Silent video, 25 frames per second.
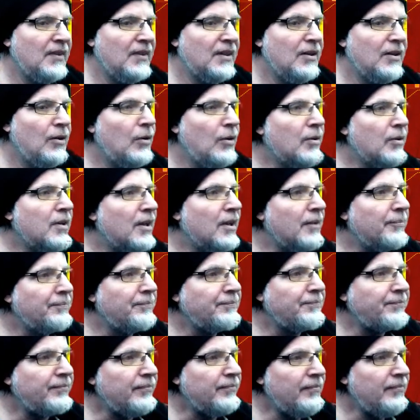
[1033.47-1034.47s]
Okay.
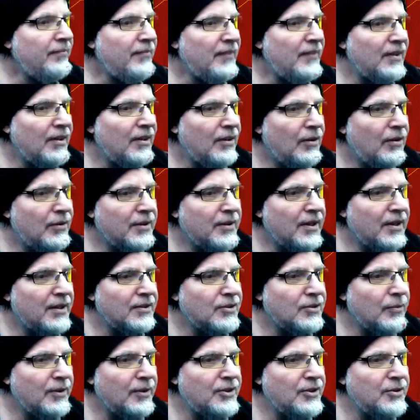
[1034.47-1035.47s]
Okay, do
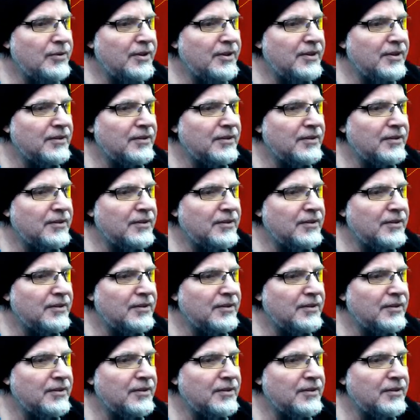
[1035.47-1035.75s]
I do it?